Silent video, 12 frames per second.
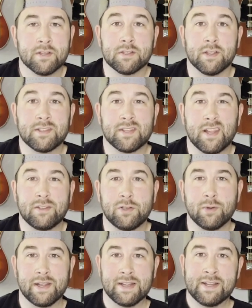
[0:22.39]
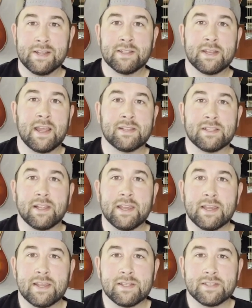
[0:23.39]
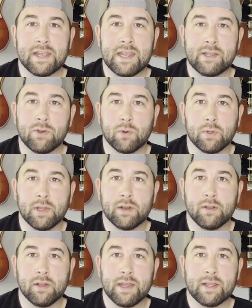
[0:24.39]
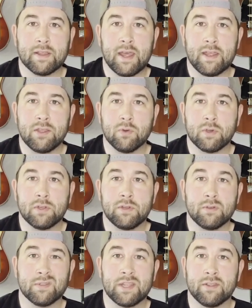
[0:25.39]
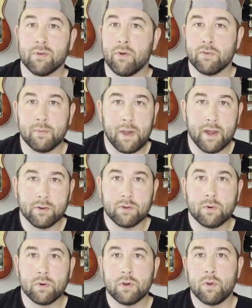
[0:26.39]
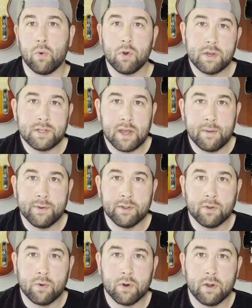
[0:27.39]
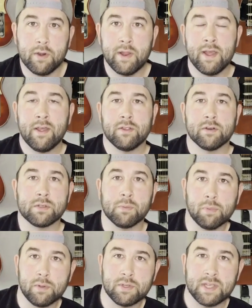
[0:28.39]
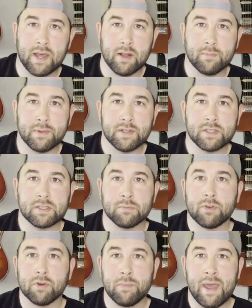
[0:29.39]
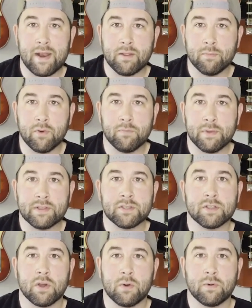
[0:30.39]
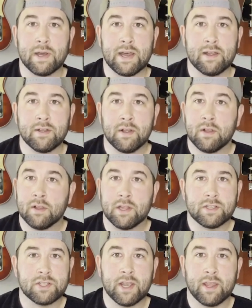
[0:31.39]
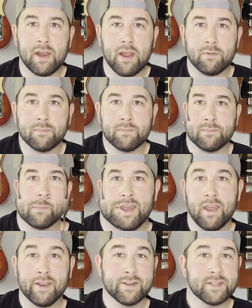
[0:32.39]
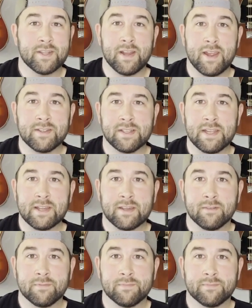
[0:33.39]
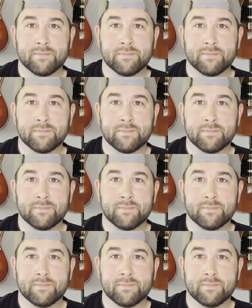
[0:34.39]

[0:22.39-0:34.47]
So let's get to it. Today's lick is a cool little lick that you can use either over a minor chord or a dominant chord. There are some bluesy elements, some chromatic movements, so uh, let's check it out. Here's today's lick.